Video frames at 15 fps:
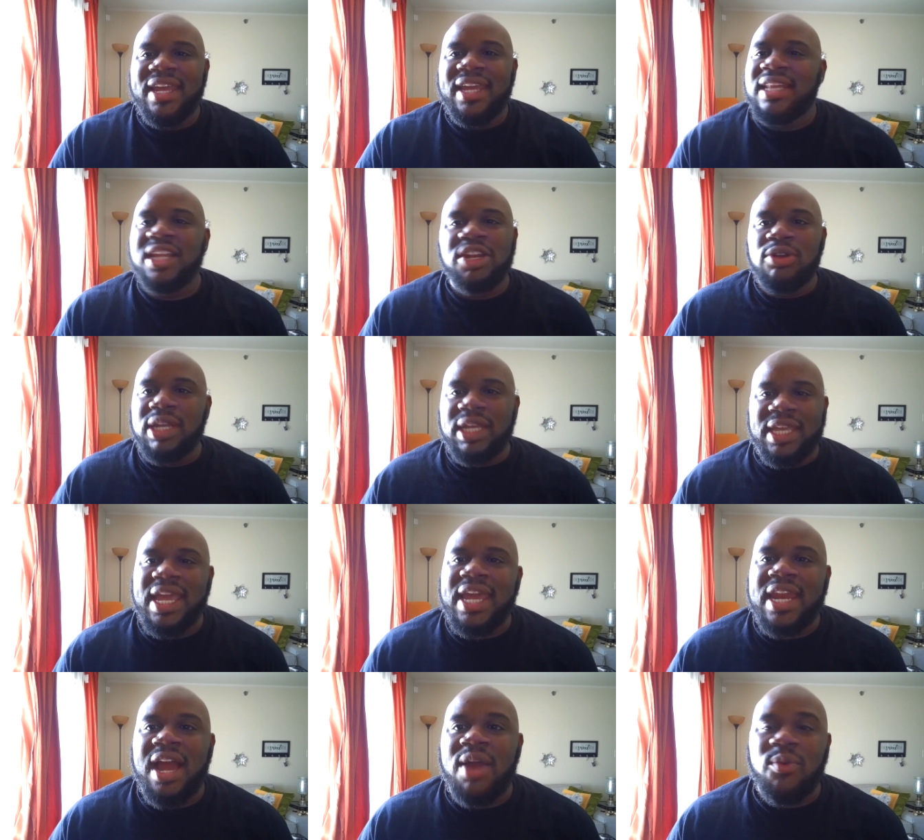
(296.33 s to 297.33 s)
he literally
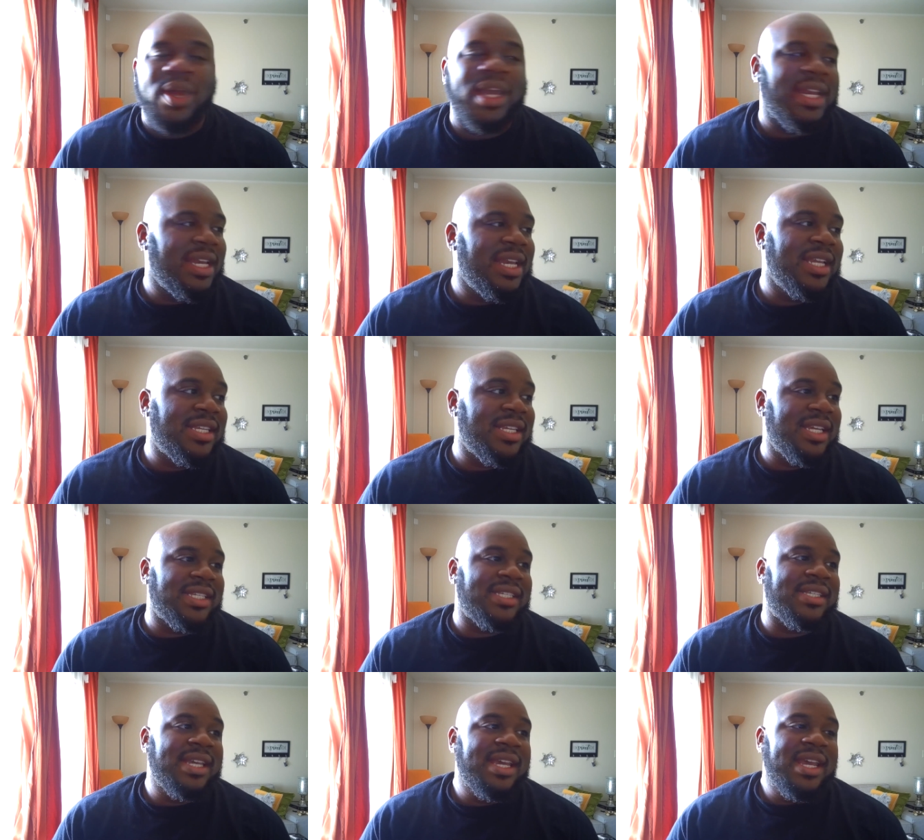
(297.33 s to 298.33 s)
cannot win. And
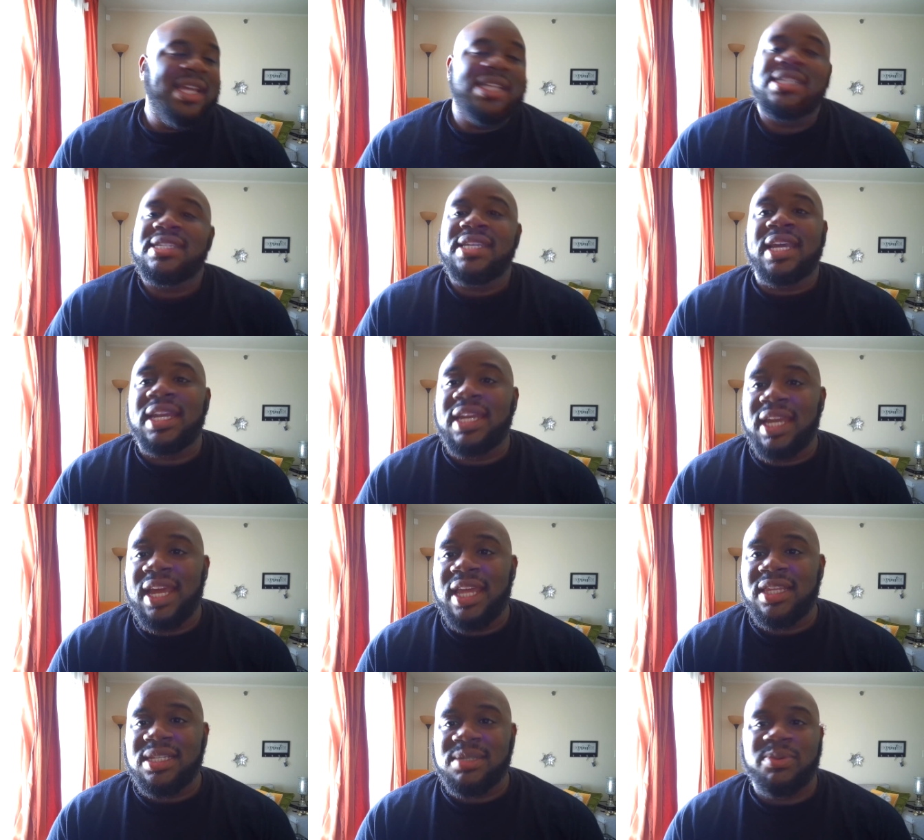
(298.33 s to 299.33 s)
it's sickening
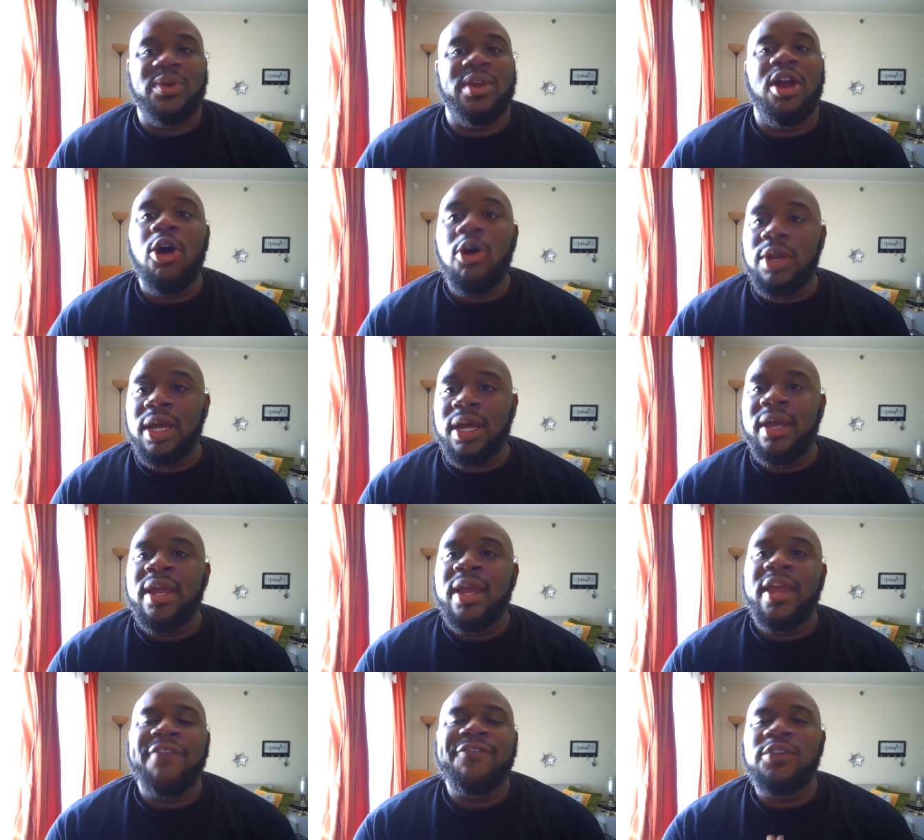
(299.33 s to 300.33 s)
at this point. Oda,
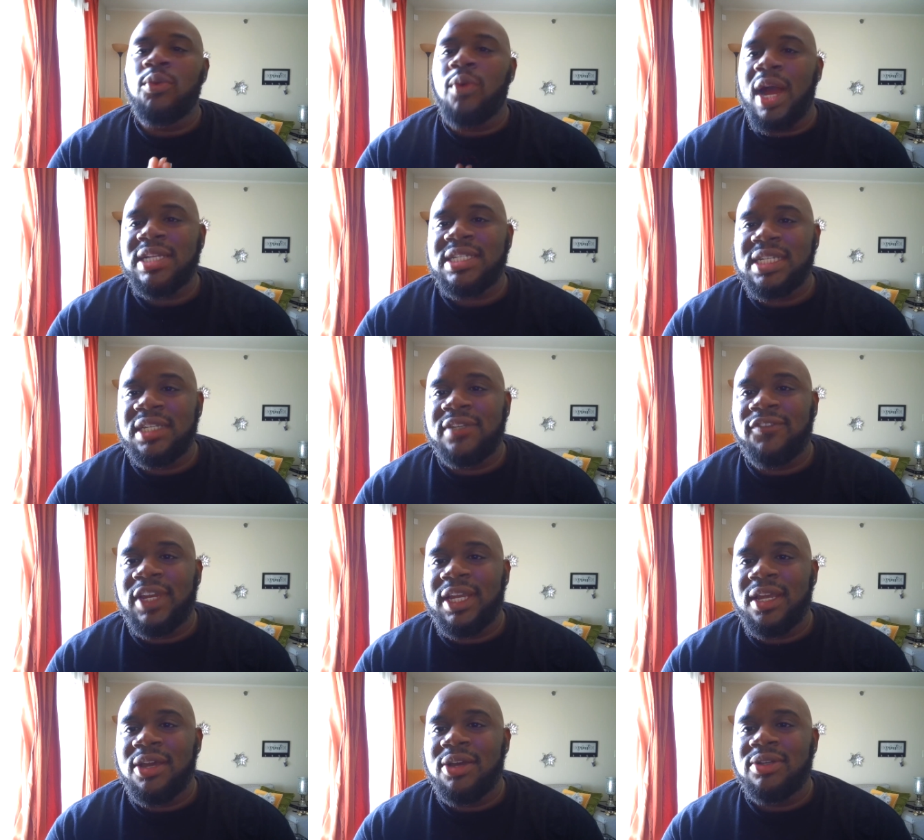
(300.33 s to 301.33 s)
if you you watch these
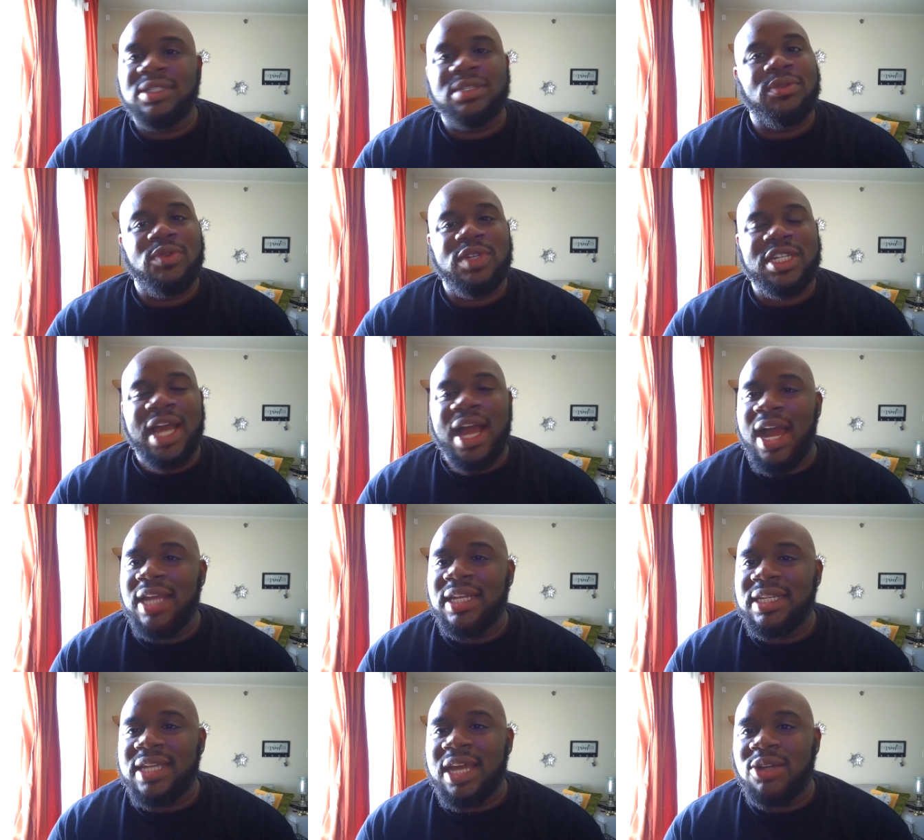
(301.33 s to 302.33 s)
videos, which I
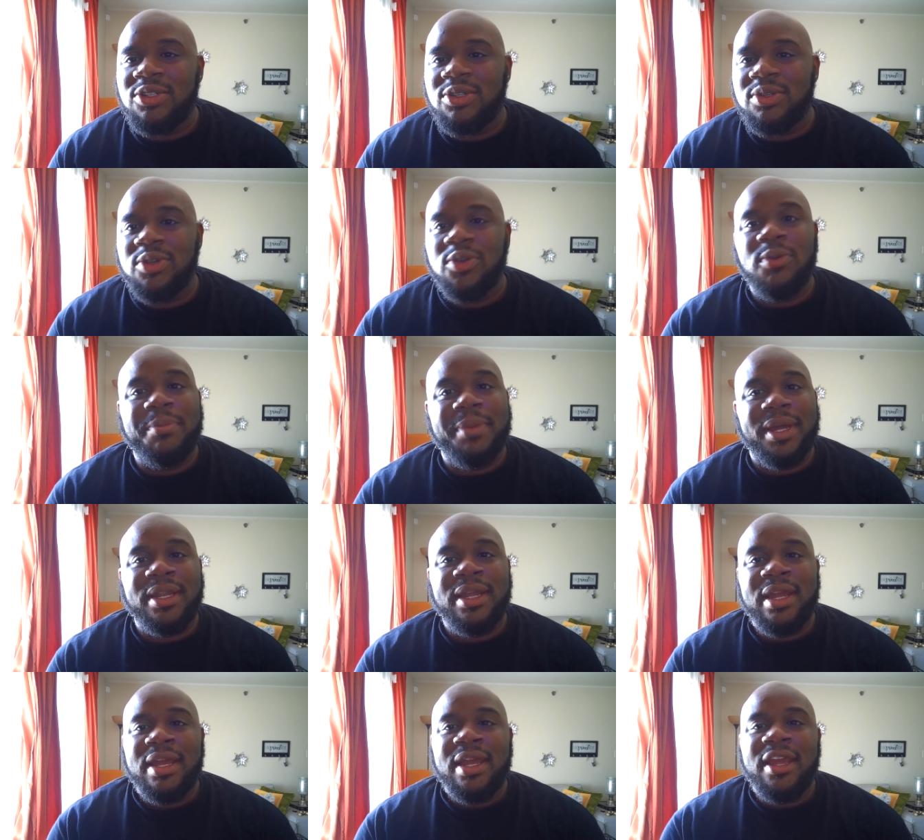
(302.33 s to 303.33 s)
highly doubt you do, but
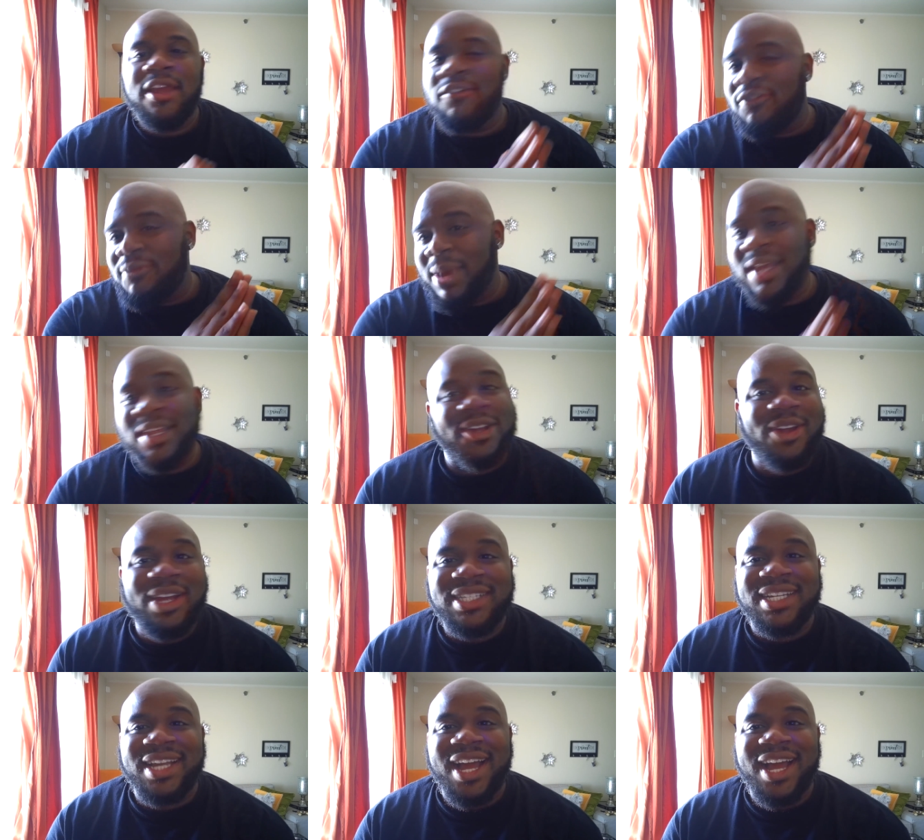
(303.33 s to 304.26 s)
if by the grace of